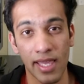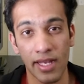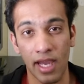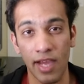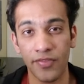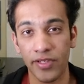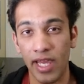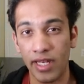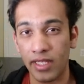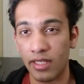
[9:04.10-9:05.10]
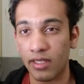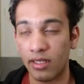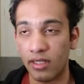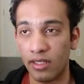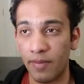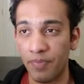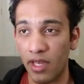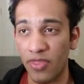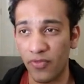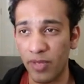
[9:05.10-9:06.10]
and after adding um,
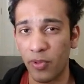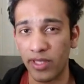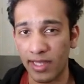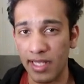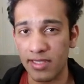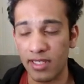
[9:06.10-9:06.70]
a three-point light